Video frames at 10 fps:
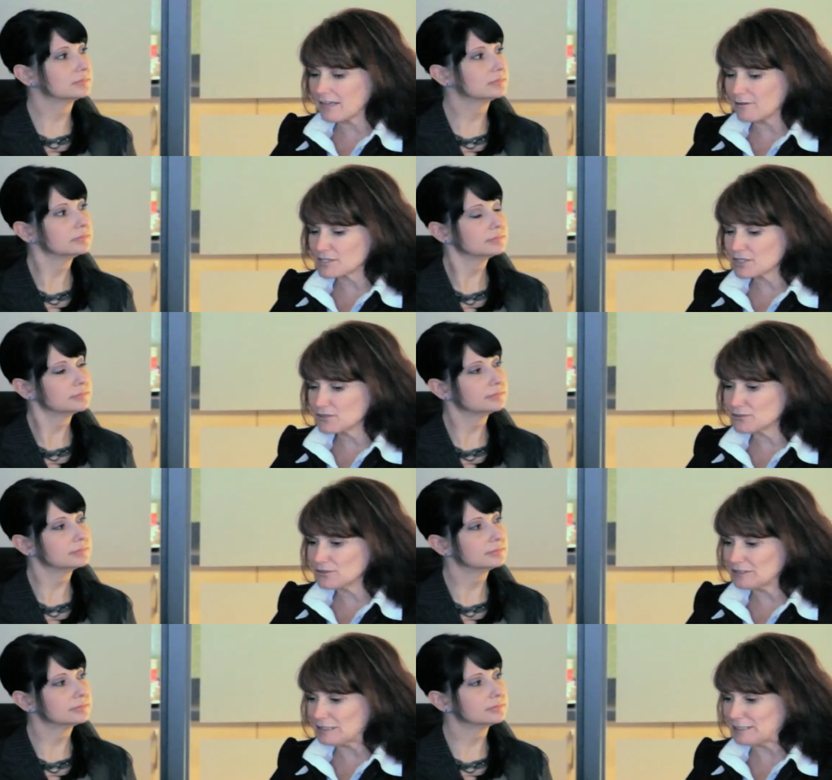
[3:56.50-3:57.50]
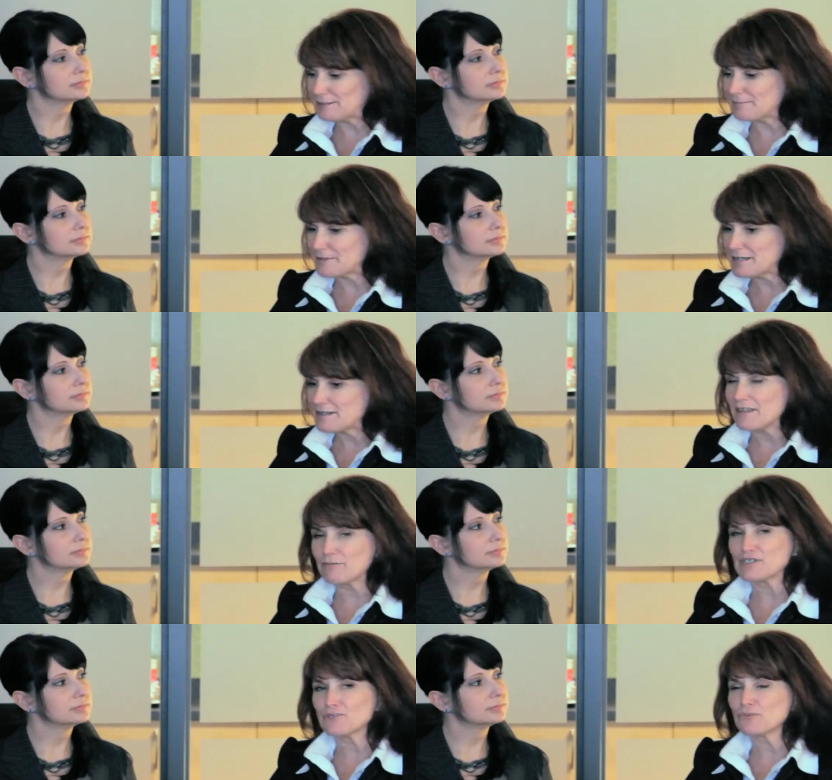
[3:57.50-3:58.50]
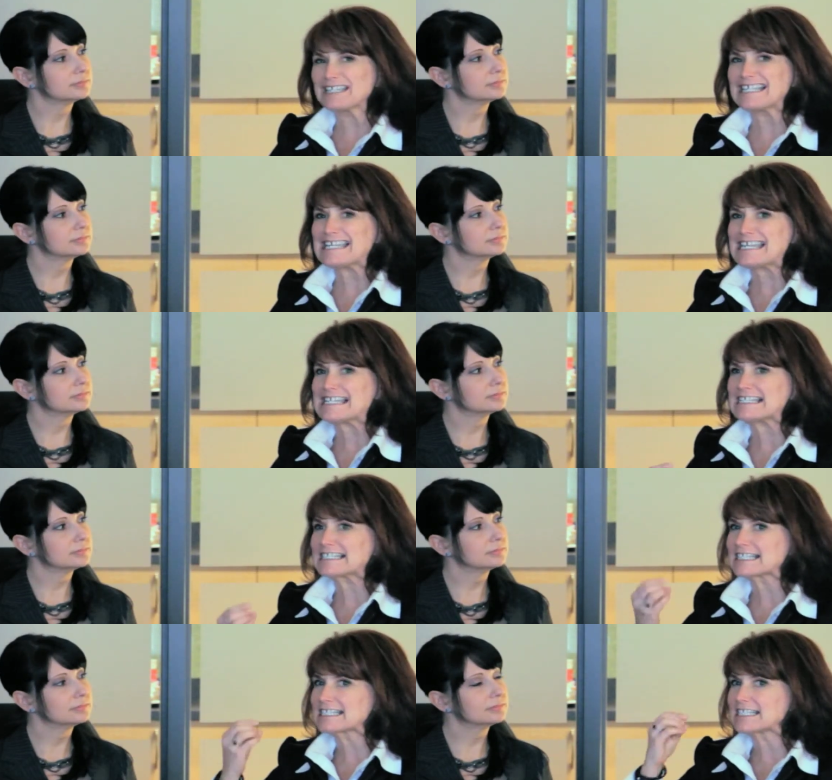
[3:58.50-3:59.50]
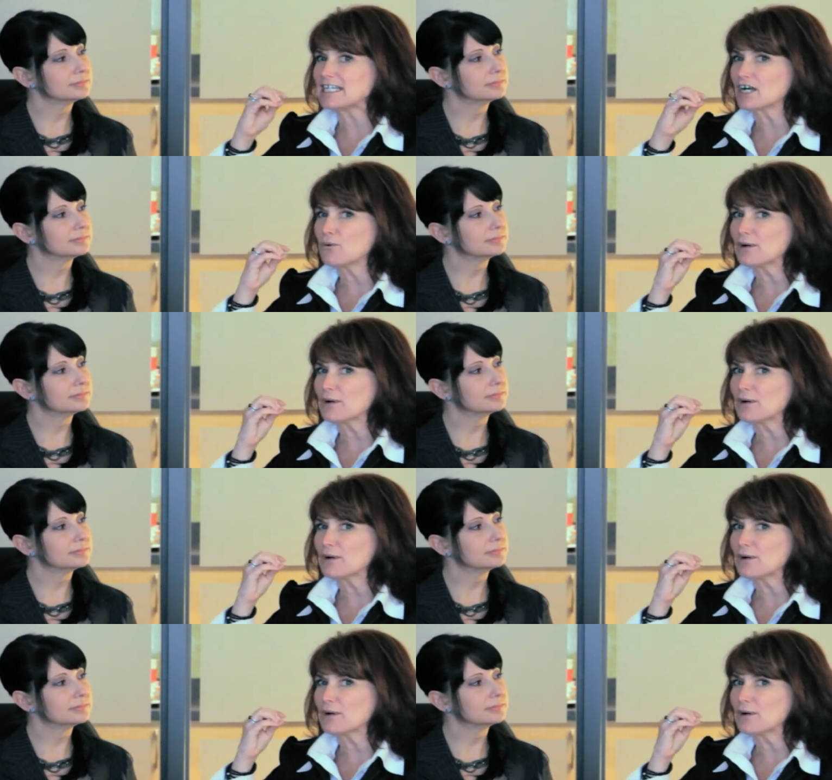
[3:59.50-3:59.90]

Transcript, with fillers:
Speaker 1: I thought was cool um, that was really easy to see a